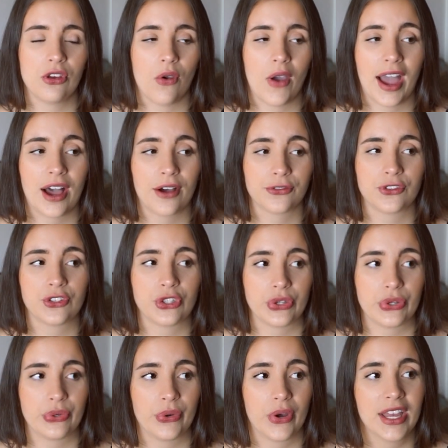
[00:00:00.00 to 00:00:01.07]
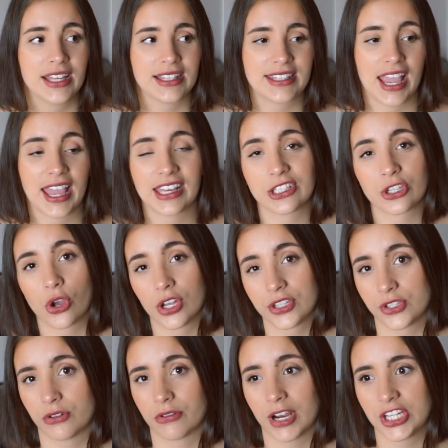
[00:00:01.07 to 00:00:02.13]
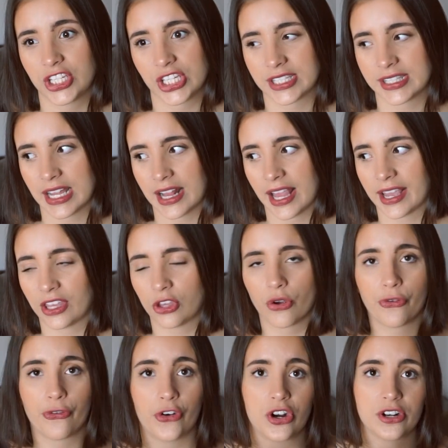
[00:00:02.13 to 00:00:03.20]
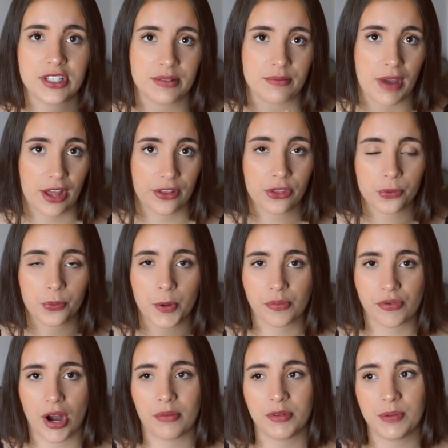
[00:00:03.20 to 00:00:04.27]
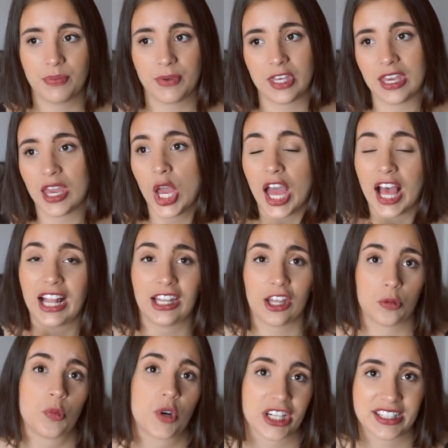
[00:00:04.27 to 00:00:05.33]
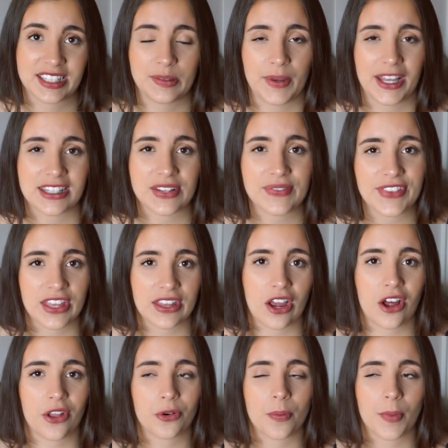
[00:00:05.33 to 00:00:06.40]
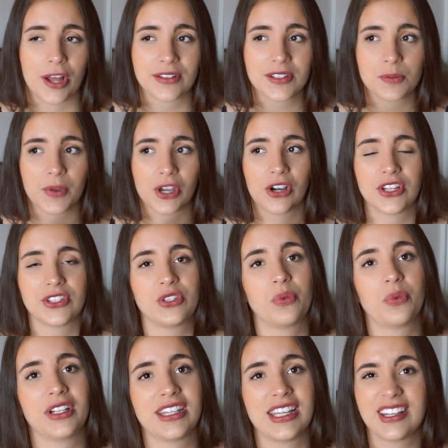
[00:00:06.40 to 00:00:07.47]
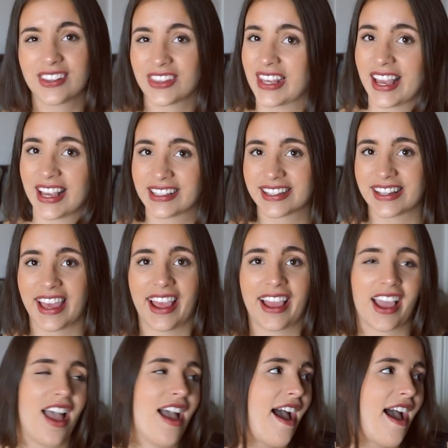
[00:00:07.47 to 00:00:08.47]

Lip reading: you have to take into consideration, is that like your first month will probably be a lot more expensive than the other months because you will need things like,